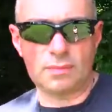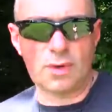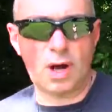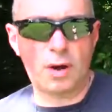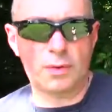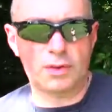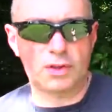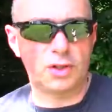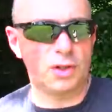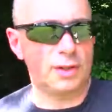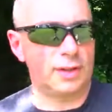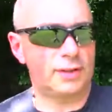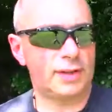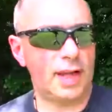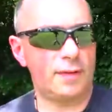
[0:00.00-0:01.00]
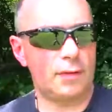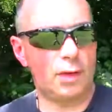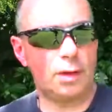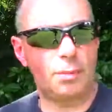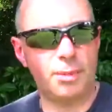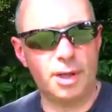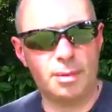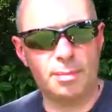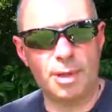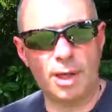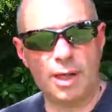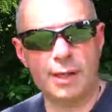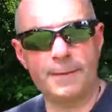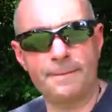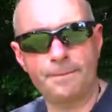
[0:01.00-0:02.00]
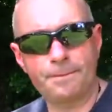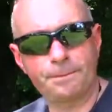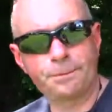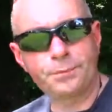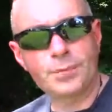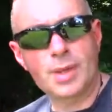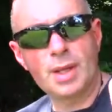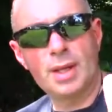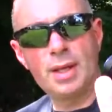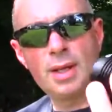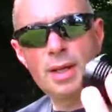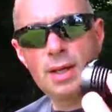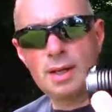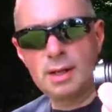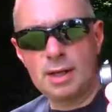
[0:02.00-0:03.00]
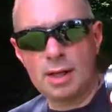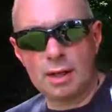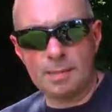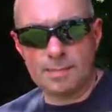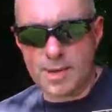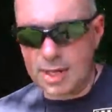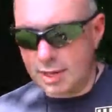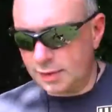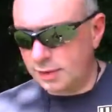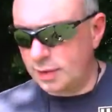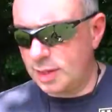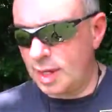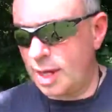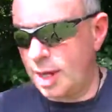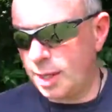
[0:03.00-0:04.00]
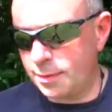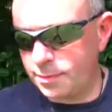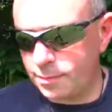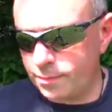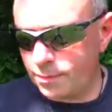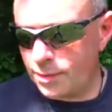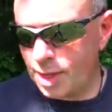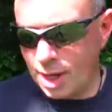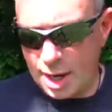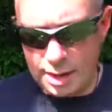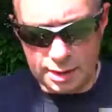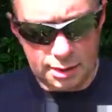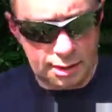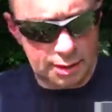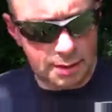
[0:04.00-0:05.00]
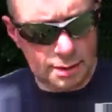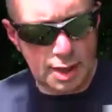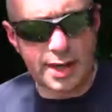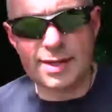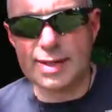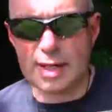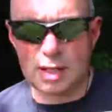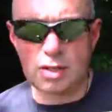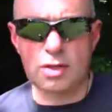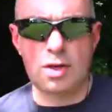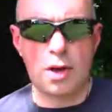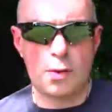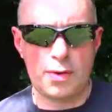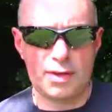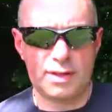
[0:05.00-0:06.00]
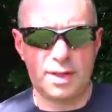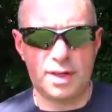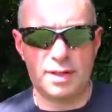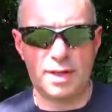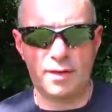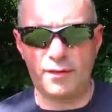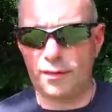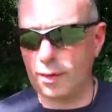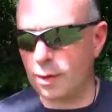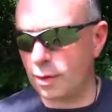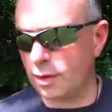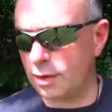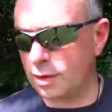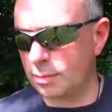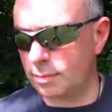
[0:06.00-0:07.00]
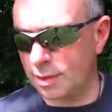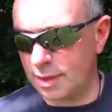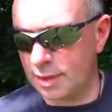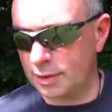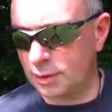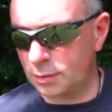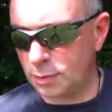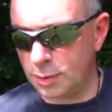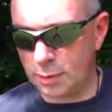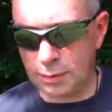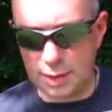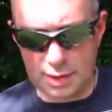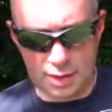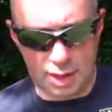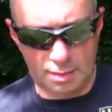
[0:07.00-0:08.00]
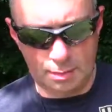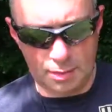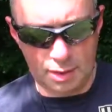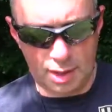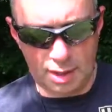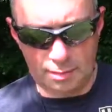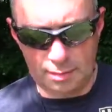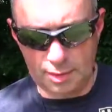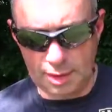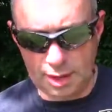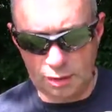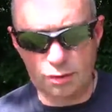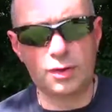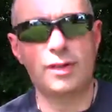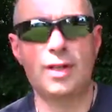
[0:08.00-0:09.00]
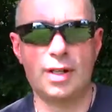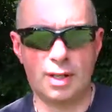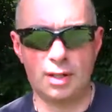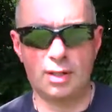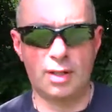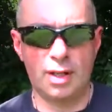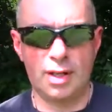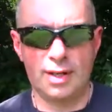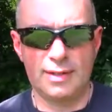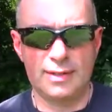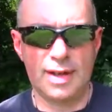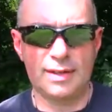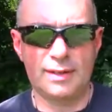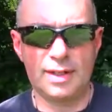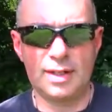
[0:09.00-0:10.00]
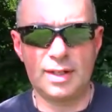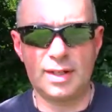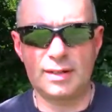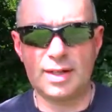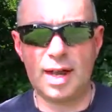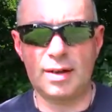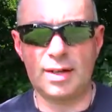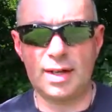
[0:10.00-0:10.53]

always good to save a little bit of money. Now the biggest thing, I didn't notice this at first, but this is one reason I'm interested in testing these out